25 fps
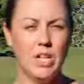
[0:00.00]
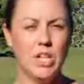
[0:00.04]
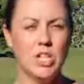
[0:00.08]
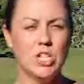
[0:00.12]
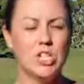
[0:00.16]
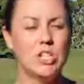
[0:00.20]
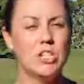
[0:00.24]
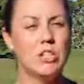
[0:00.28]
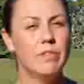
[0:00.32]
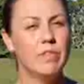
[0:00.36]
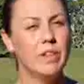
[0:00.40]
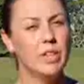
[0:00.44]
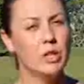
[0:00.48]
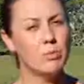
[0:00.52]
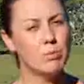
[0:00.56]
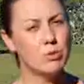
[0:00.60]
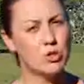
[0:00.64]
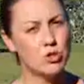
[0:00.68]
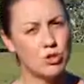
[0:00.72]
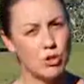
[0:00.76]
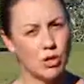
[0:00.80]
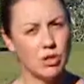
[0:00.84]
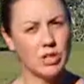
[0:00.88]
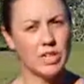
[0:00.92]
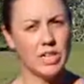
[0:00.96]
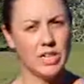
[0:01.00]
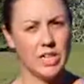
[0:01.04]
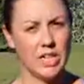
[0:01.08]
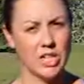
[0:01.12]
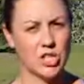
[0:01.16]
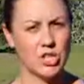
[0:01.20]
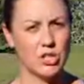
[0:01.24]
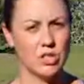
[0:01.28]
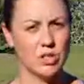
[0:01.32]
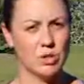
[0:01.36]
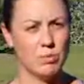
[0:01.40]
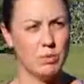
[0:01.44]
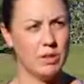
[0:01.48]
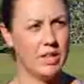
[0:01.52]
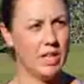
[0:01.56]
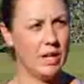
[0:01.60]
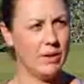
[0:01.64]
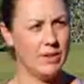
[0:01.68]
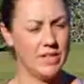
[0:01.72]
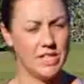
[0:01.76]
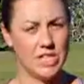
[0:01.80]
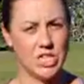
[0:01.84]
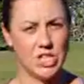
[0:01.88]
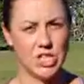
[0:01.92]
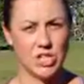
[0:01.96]
to develop strong connections with
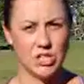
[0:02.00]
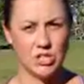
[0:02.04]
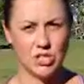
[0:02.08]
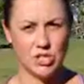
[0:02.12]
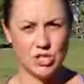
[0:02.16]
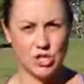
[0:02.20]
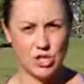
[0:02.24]
our Indigenous